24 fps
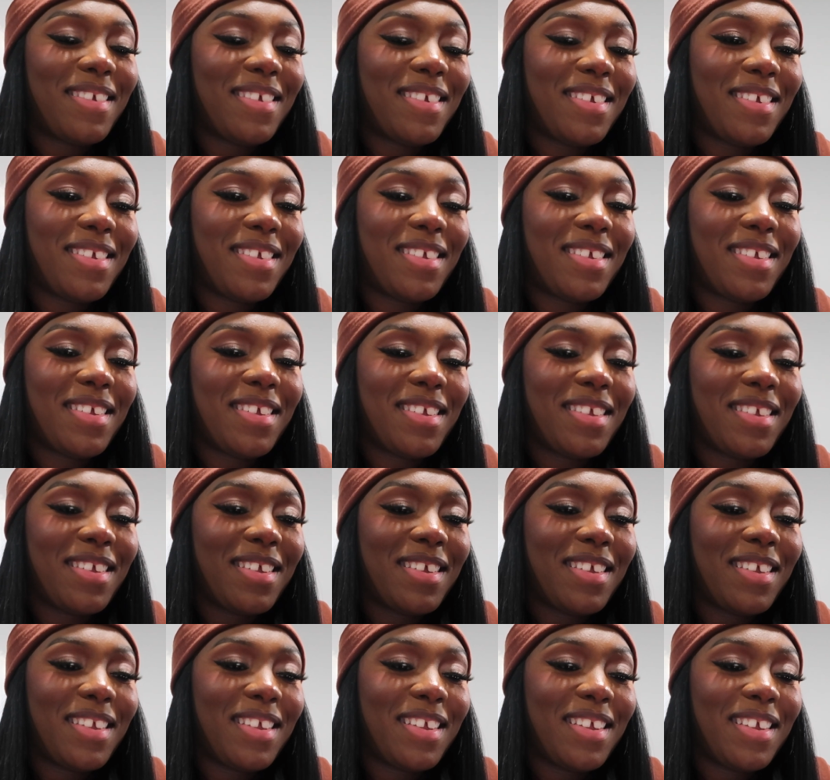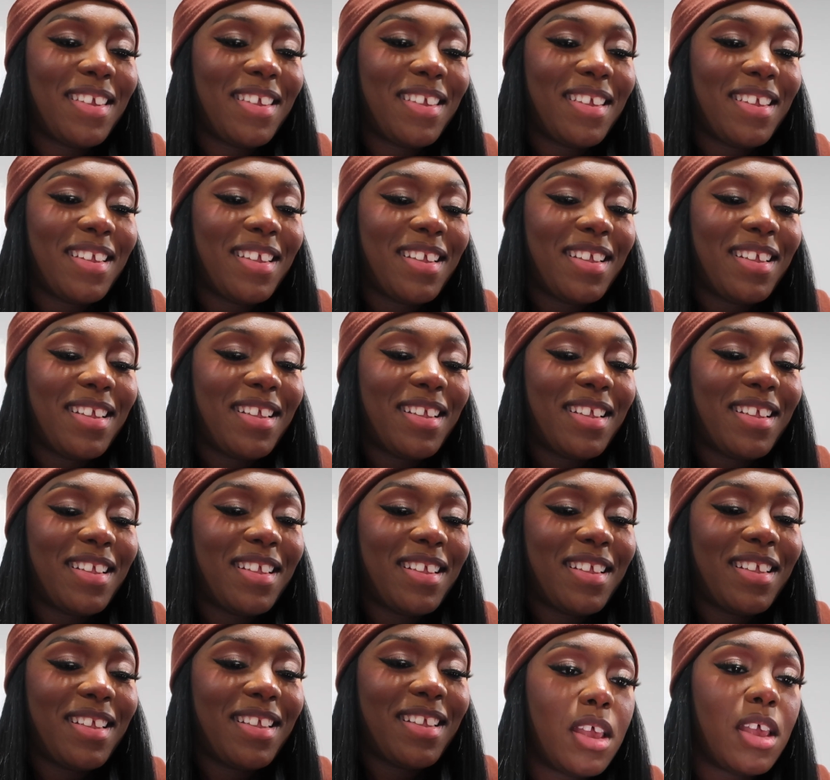
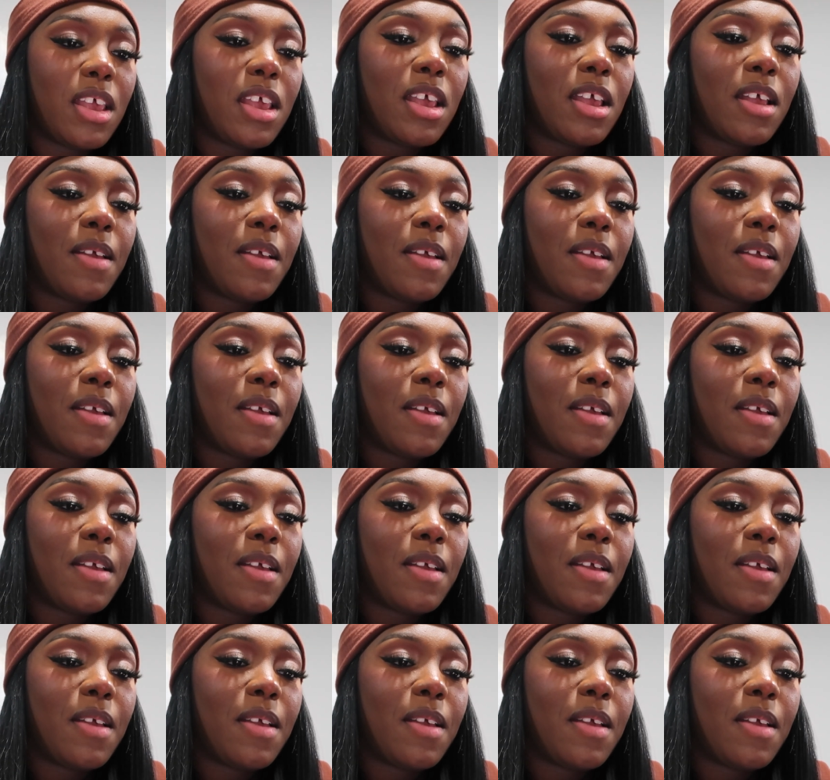Nobody speaks.